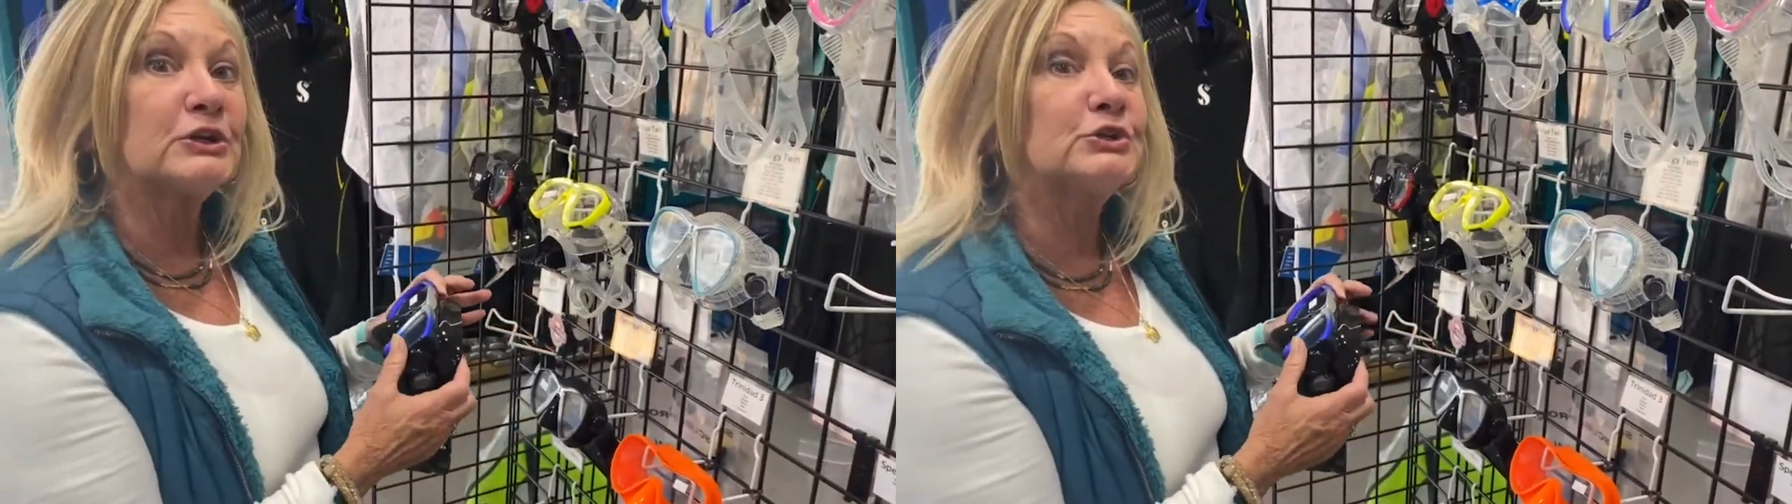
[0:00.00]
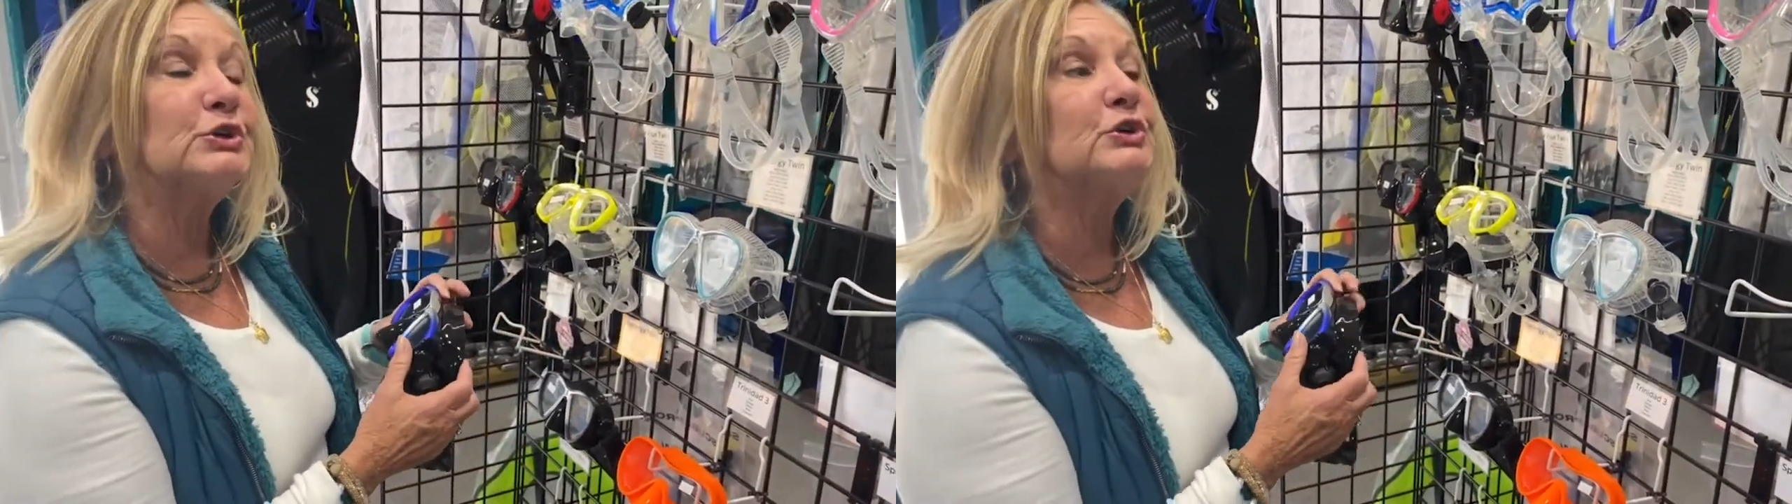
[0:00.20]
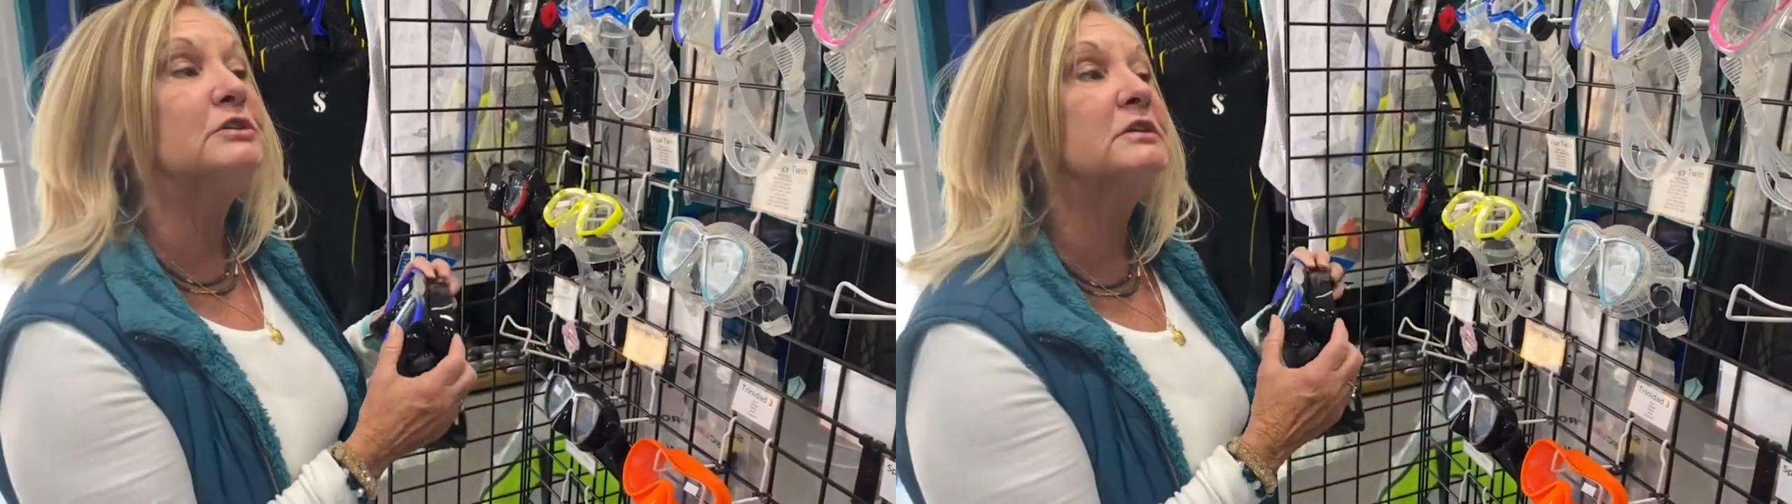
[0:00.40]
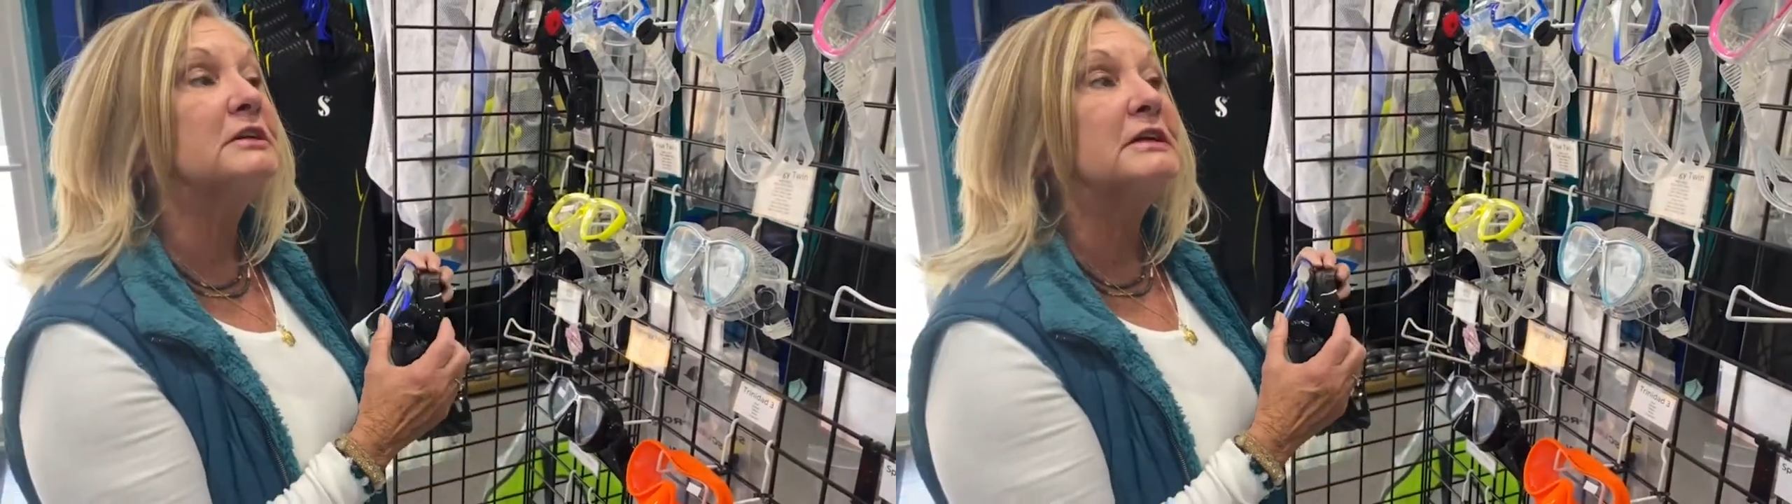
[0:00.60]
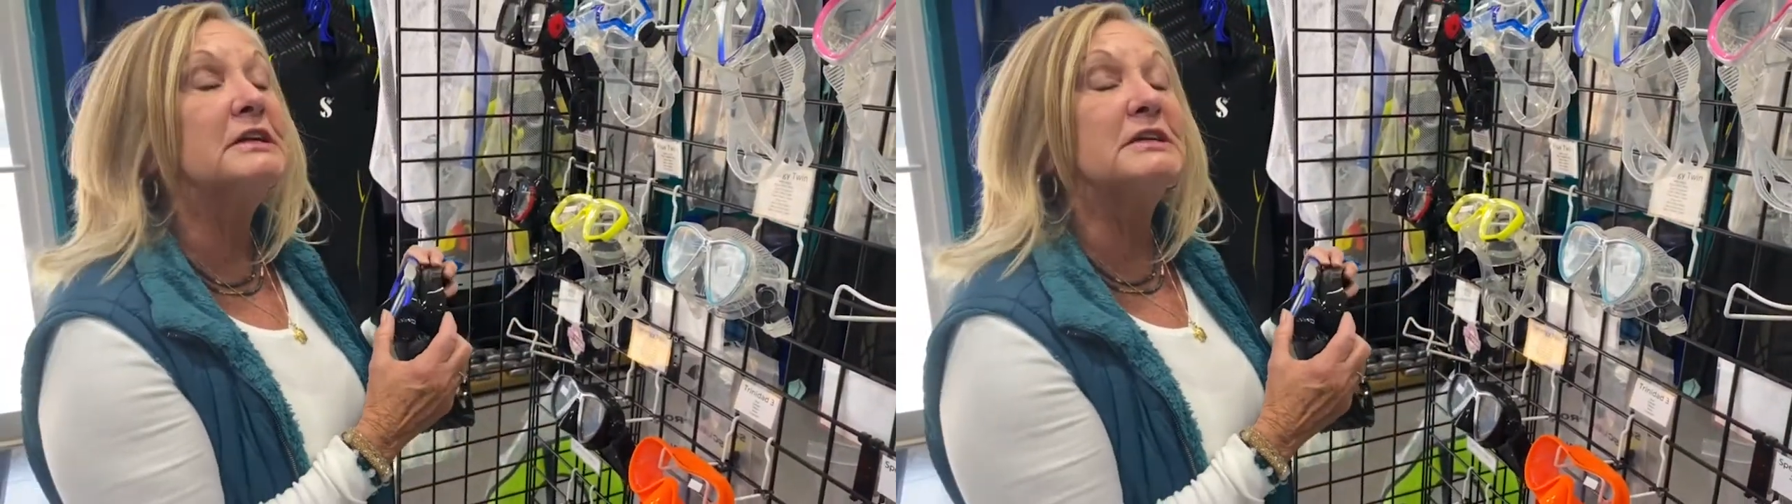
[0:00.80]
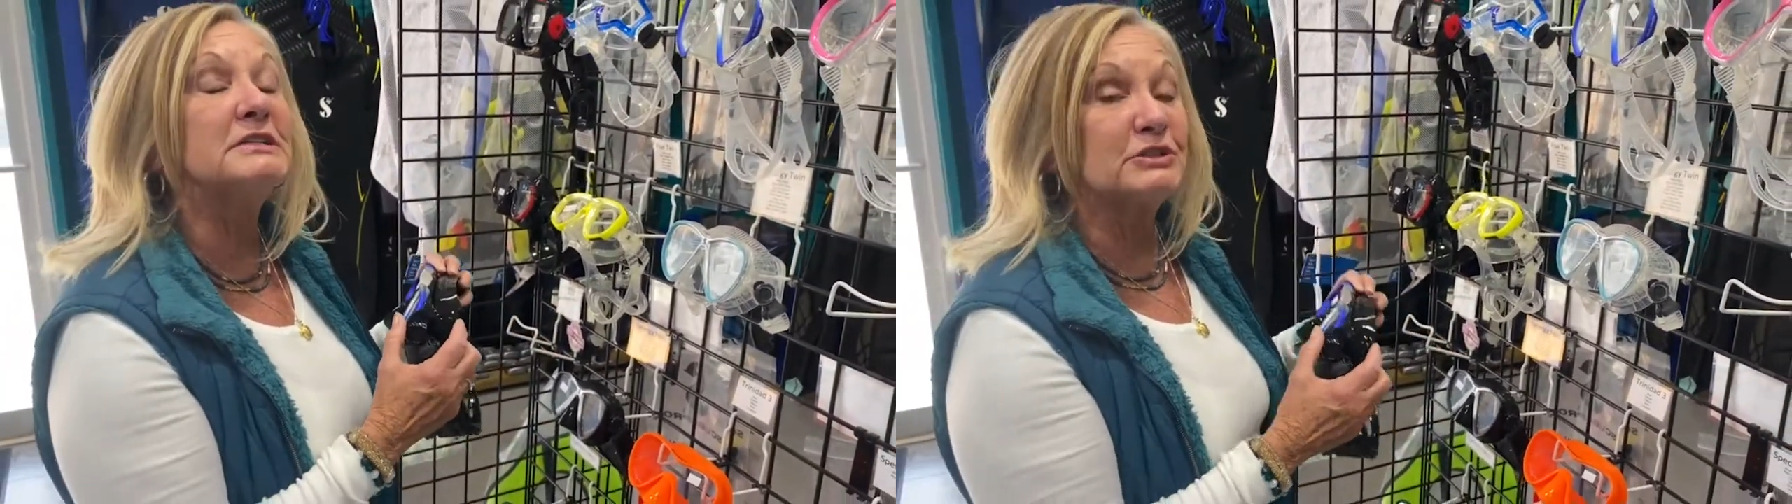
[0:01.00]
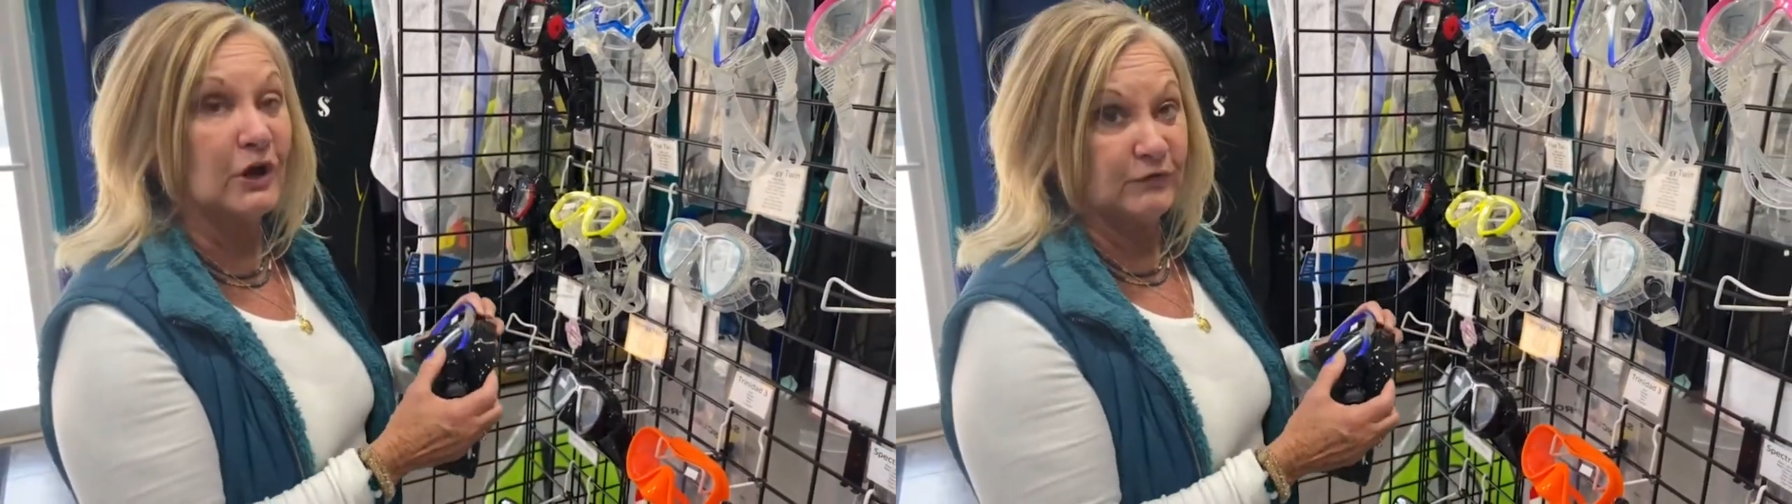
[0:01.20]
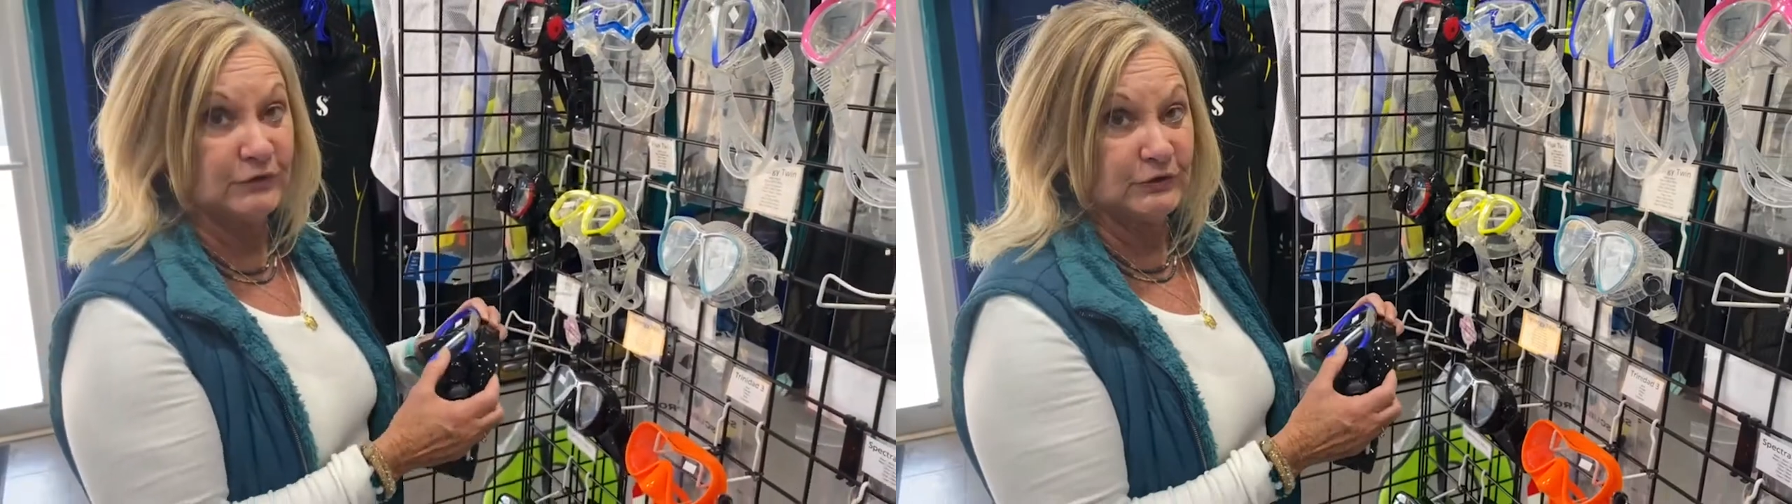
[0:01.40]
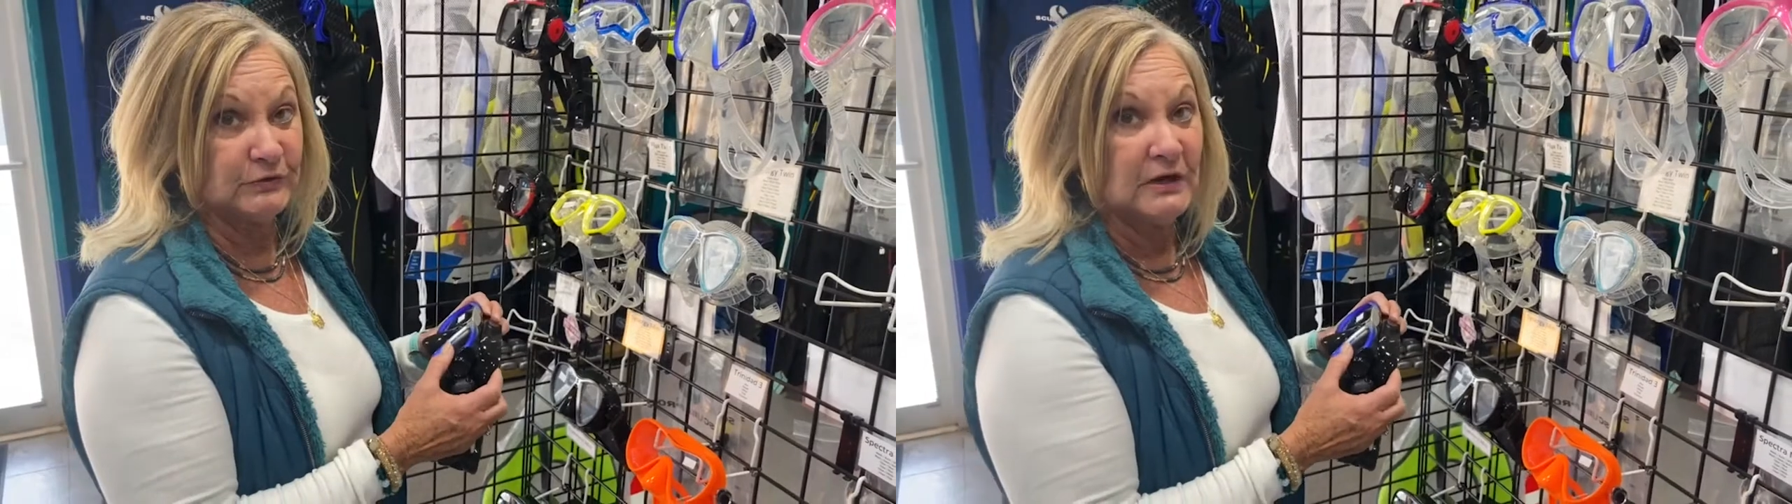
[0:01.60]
skirt is softer.